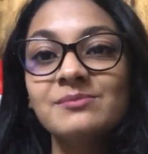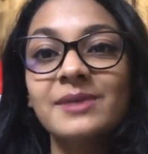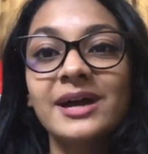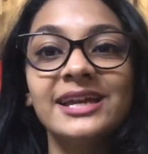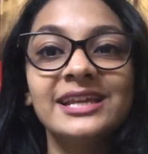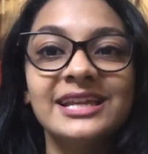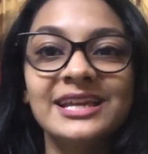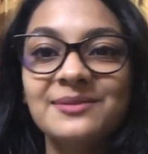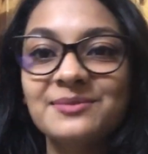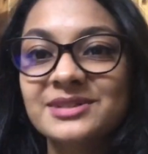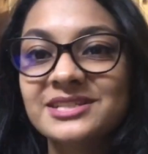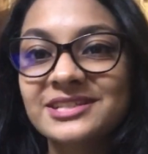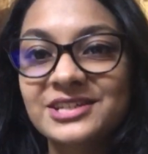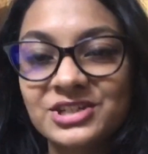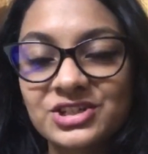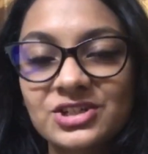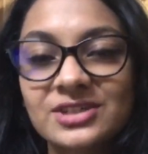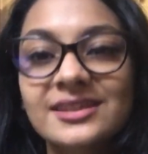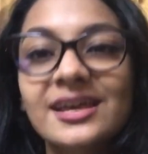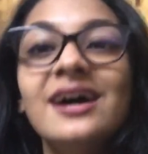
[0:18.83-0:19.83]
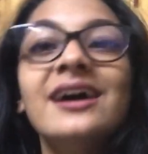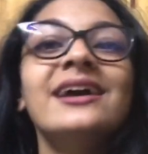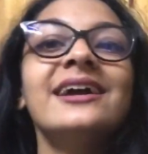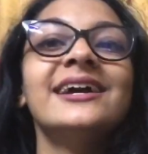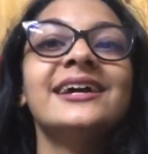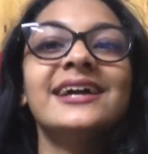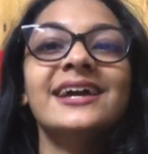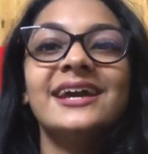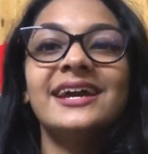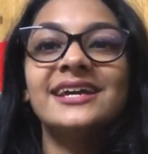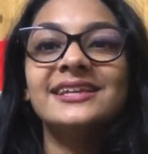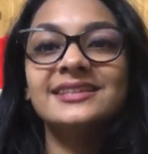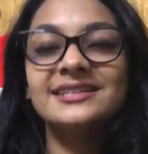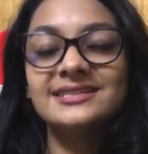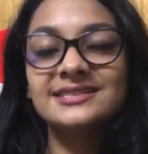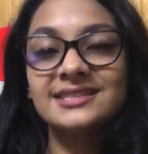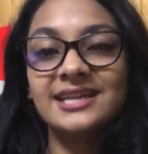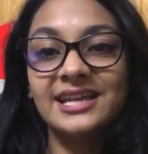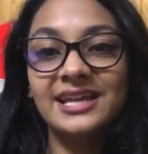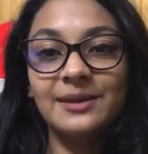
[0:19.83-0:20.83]
my name is Ishita aka
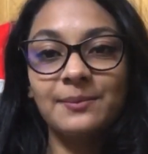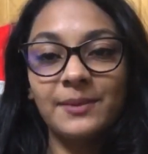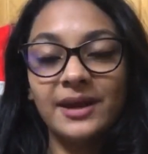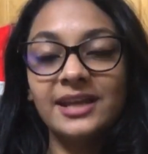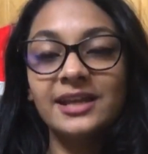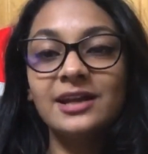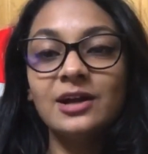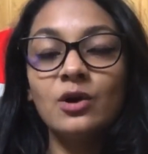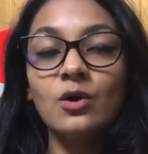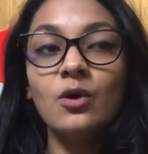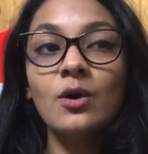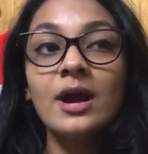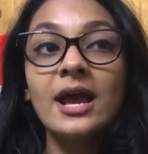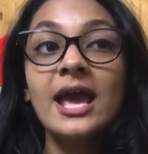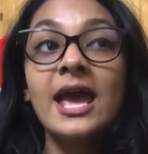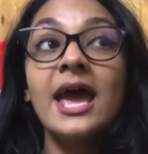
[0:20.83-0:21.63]
Thestunningmedico,